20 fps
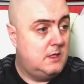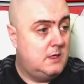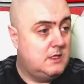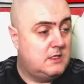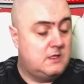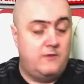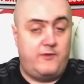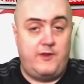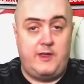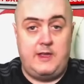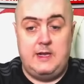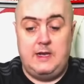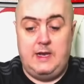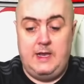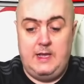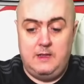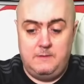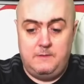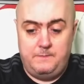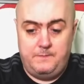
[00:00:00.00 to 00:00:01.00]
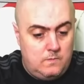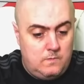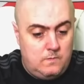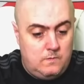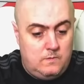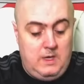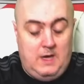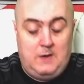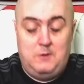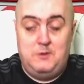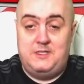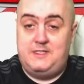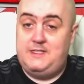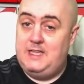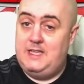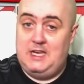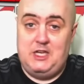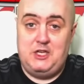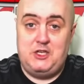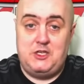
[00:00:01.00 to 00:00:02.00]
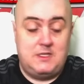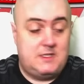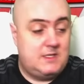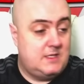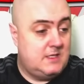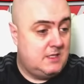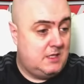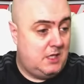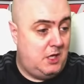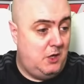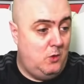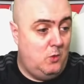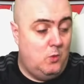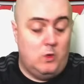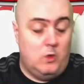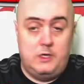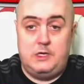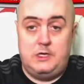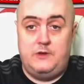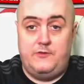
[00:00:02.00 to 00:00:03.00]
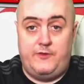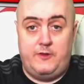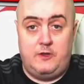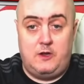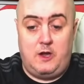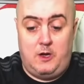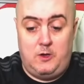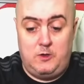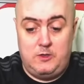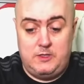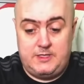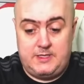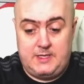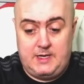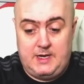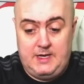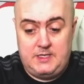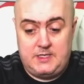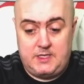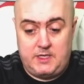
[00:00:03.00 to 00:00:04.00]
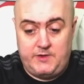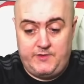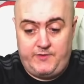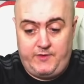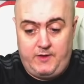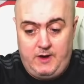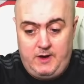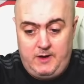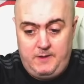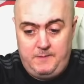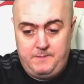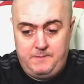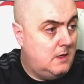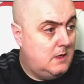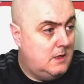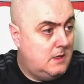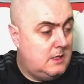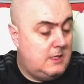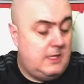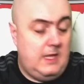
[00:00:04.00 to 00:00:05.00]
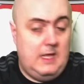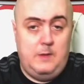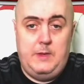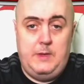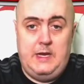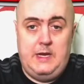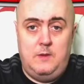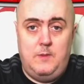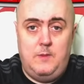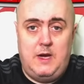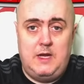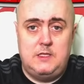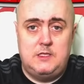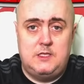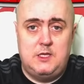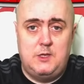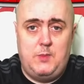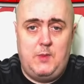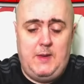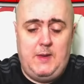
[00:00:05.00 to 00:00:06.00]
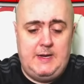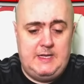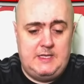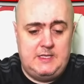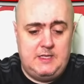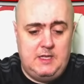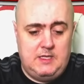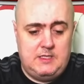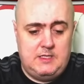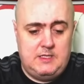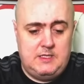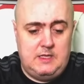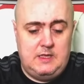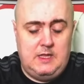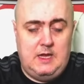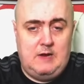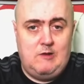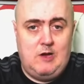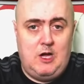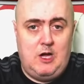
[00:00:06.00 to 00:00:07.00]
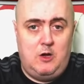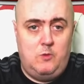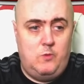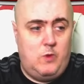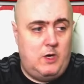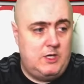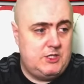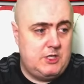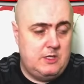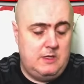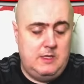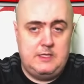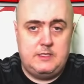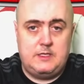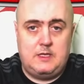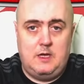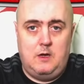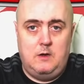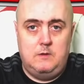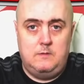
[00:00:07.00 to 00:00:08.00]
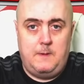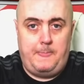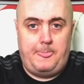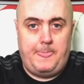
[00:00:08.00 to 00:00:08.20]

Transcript: Sevilla 0. That was delicious. Two wonderful goals today so far. You're telling me now Martin Zubimendi's not sitting there at home watching this going...